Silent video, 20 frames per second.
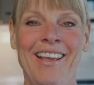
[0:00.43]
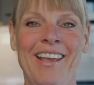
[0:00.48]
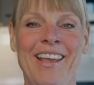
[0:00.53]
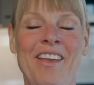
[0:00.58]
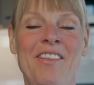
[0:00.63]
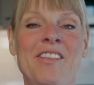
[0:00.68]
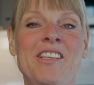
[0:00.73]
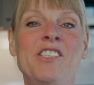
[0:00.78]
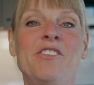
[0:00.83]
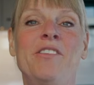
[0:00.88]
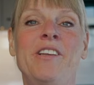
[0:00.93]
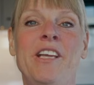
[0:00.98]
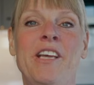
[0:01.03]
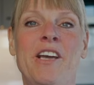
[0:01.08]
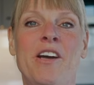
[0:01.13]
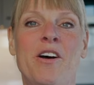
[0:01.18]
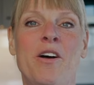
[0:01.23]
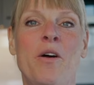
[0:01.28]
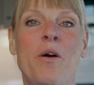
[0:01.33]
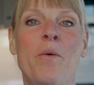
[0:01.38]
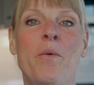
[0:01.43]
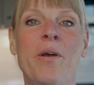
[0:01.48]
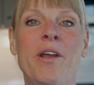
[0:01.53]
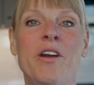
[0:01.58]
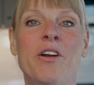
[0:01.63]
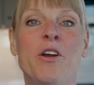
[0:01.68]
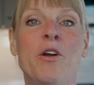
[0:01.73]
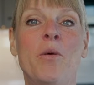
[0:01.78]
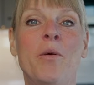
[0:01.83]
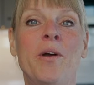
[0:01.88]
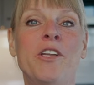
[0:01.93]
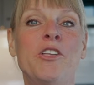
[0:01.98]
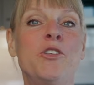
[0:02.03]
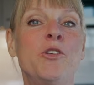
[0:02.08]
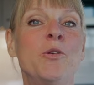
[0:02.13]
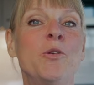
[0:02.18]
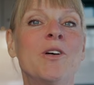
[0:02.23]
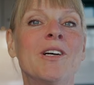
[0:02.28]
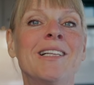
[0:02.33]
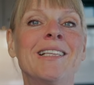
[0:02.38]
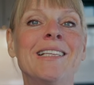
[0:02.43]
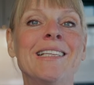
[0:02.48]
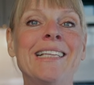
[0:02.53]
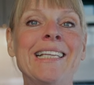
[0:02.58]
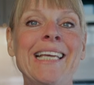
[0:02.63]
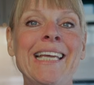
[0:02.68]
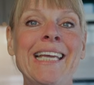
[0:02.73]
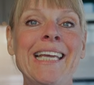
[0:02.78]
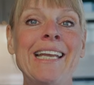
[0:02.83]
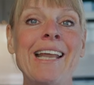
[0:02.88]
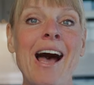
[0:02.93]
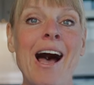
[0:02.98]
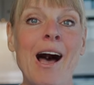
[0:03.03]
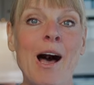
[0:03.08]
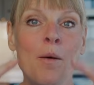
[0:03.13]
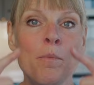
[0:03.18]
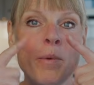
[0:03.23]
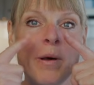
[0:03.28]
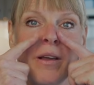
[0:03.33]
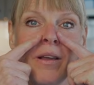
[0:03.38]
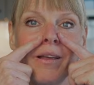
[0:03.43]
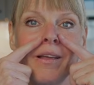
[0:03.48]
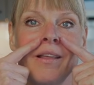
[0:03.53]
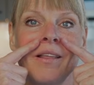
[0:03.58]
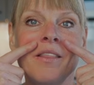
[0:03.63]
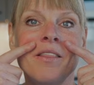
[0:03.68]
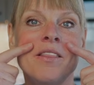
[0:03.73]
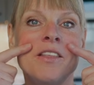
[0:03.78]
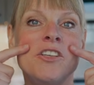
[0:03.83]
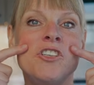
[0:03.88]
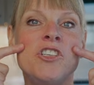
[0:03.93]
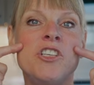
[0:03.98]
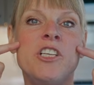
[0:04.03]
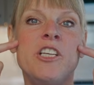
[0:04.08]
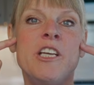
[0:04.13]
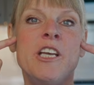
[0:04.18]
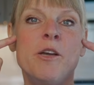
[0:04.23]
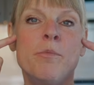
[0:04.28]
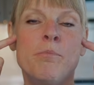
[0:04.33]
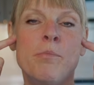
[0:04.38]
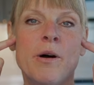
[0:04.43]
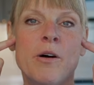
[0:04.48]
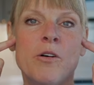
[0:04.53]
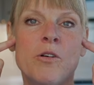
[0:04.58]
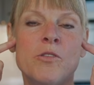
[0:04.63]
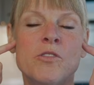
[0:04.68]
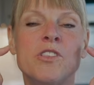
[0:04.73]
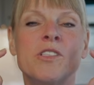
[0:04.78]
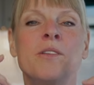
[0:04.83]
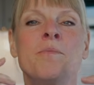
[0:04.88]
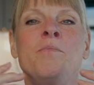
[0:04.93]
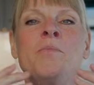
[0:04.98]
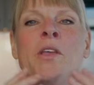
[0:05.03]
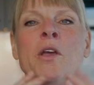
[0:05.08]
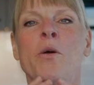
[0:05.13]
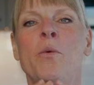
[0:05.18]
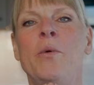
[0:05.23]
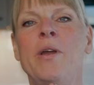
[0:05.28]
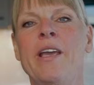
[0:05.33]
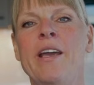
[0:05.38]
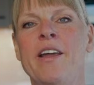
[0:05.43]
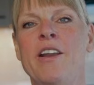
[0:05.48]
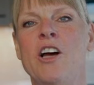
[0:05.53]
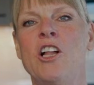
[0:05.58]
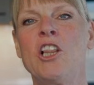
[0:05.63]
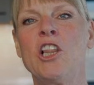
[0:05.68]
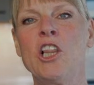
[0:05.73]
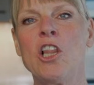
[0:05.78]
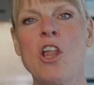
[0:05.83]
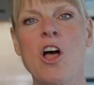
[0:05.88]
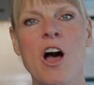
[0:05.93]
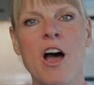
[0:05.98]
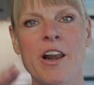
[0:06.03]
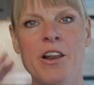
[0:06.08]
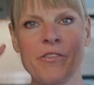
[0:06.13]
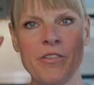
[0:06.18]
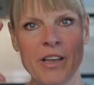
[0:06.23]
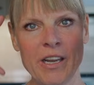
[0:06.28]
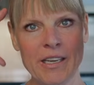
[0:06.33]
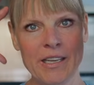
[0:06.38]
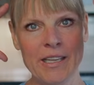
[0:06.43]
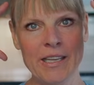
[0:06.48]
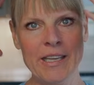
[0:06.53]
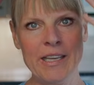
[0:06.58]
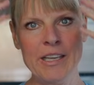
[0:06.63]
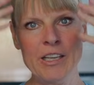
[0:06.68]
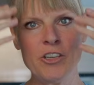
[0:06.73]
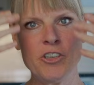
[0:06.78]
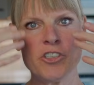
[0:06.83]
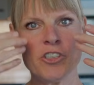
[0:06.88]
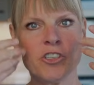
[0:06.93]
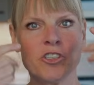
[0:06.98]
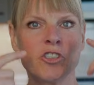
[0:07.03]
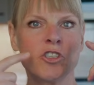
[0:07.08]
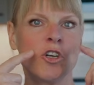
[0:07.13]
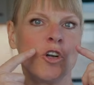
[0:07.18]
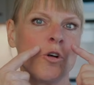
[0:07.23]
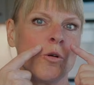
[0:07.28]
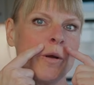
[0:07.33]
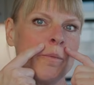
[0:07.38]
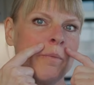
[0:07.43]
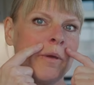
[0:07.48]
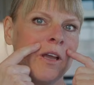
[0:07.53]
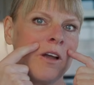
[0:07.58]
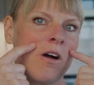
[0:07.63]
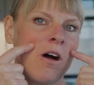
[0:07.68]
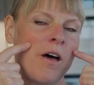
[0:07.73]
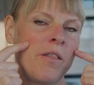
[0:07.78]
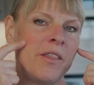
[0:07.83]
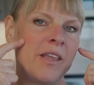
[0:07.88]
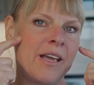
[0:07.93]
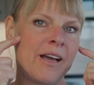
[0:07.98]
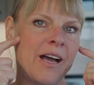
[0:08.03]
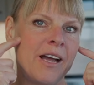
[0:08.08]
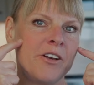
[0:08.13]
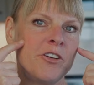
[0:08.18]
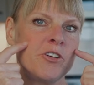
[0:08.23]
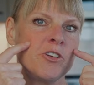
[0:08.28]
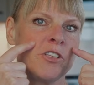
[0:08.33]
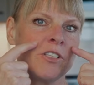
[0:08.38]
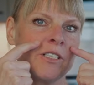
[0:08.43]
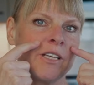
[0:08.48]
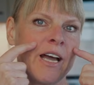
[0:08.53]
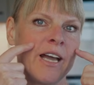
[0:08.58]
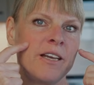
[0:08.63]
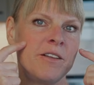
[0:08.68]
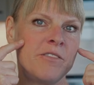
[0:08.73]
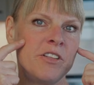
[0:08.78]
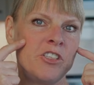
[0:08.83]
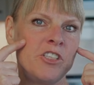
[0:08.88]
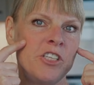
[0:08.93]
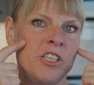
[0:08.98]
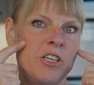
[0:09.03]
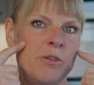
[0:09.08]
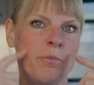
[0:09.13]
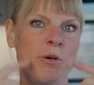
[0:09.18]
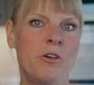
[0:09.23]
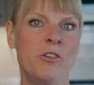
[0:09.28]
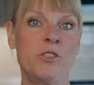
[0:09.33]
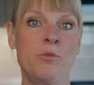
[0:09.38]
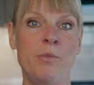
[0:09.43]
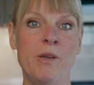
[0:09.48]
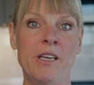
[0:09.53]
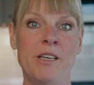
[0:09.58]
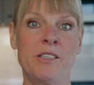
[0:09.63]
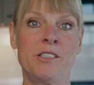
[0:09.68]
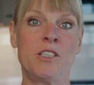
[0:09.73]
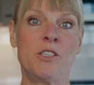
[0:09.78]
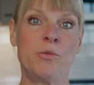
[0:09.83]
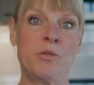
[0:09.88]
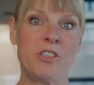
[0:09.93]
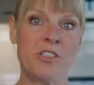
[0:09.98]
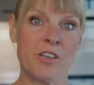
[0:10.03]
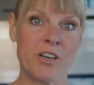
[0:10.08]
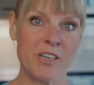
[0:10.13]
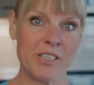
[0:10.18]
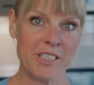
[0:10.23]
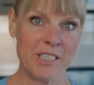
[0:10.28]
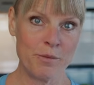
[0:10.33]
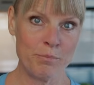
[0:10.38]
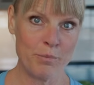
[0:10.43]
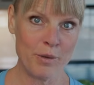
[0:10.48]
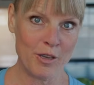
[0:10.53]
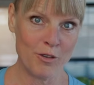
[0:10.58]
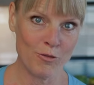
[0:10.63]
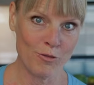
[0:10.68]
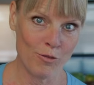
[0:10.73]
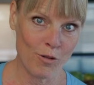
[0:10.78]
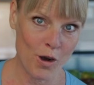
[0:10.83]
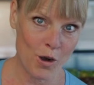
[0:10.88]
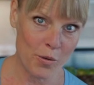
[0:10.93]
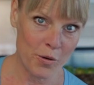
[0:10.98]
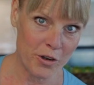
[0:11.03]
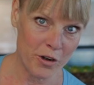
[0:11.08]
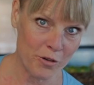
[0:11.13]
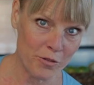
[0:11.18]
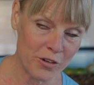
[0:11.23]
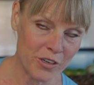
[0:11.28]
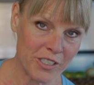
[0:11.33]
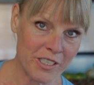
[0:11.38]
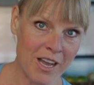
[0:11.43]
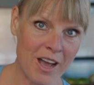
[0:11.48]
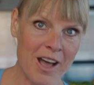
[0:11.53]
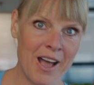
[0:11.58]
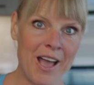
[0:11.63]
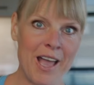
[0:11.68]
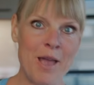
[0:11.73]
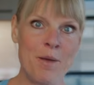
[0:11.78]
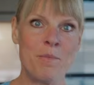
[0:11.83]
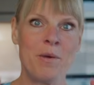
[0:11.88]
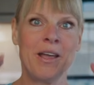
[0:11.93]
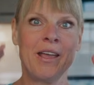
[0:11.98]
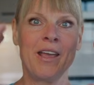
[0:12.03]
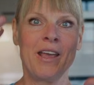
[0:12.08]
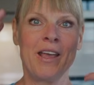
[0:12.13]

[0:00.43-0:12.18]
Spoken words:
In this video, we are going to clean up the cheekbones. We get a lot of adhesions gripping on the underside of the cheekbones because as we start tipping forward over time,